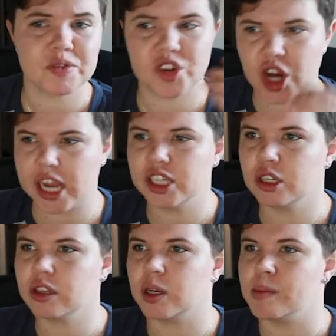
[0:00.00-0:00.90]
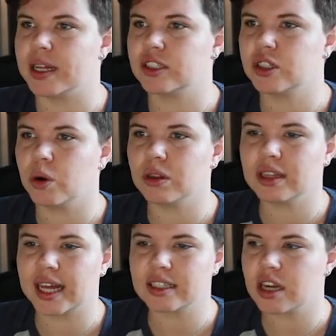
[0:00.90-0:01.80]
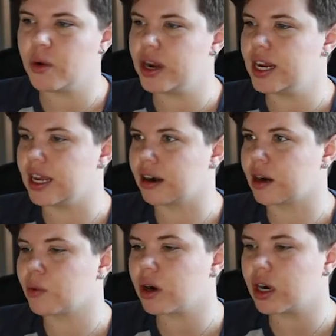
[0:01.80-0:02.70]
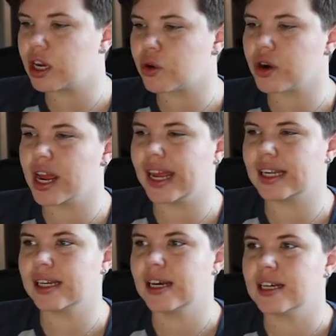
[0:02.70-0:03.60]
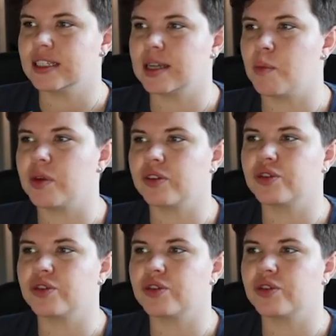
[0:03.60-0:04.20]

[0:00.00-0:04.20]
change a little bit. So let's go in here and we're going to create something.